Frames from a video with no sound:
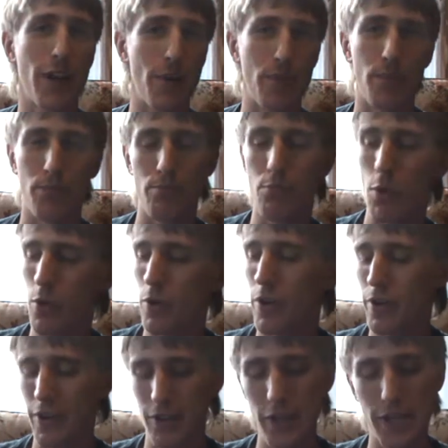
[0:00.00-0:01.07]
up more
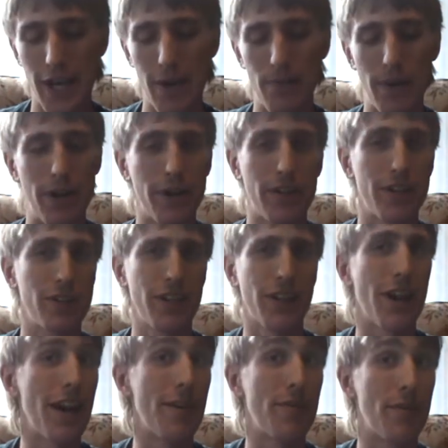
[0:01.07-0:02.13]
to understand better, because
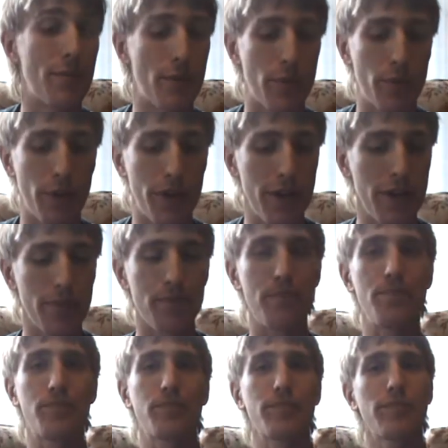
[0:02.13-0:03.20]
I haven't even really played it.
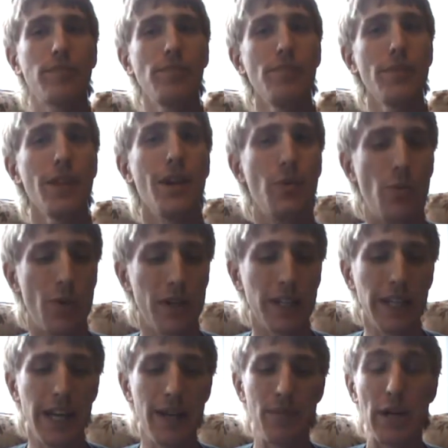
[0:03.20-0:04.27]
And
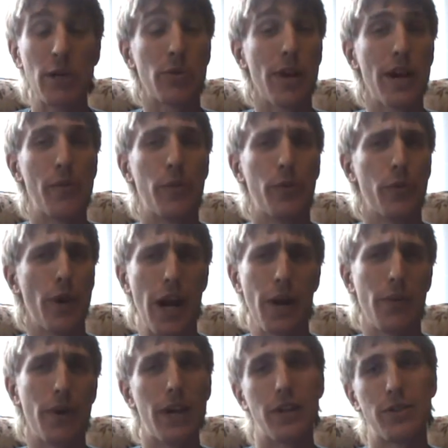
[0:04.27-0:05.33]
one game I grabbed right
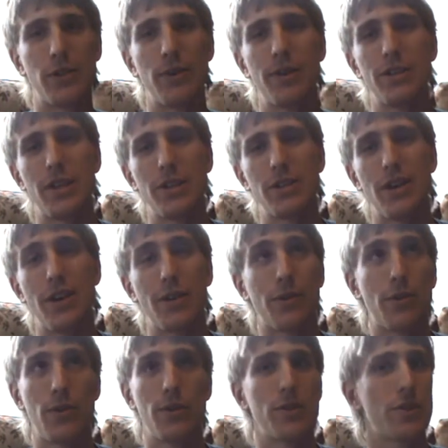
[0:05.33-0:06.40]
away as soon as I saw it, of
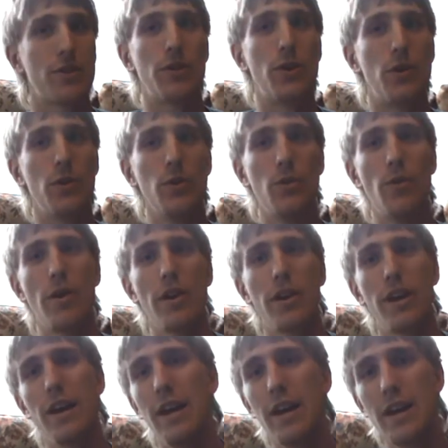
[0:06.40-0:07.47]
course, because who
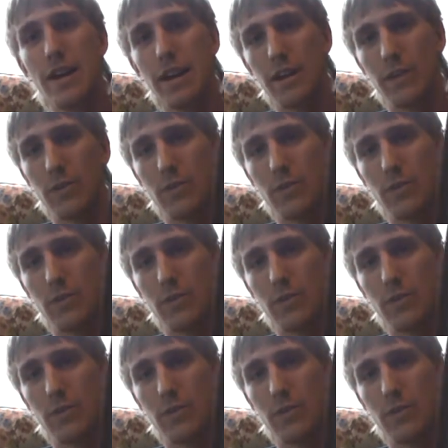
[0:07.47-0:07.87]
wouldn't, is